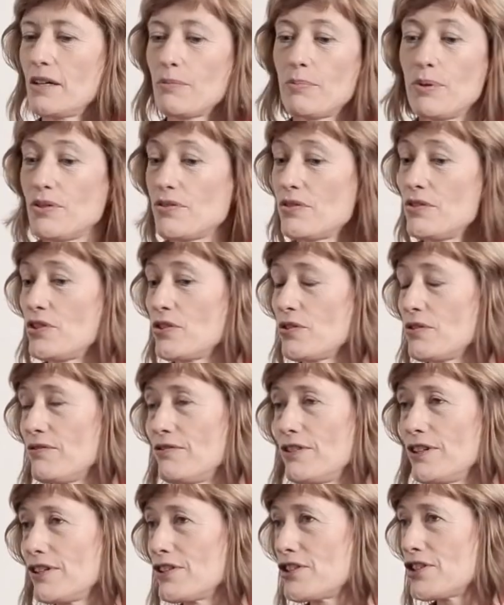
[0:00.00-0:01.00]
The young person
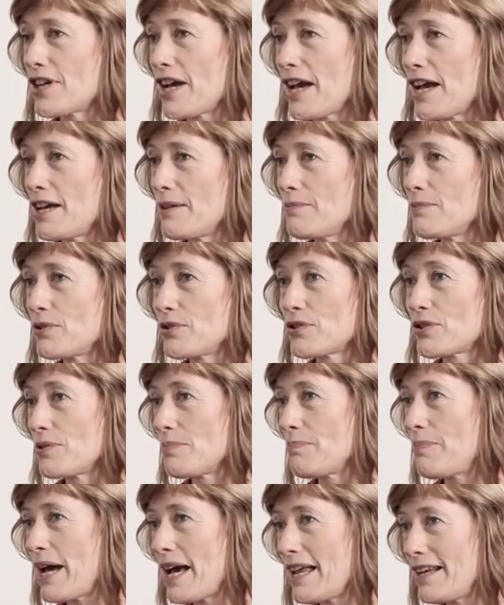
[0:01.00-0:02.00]
shouldn't feel ashamed or
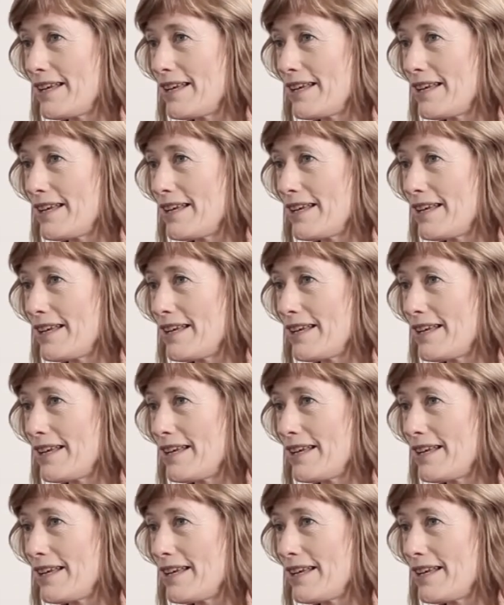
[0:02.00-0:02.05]
shouldn't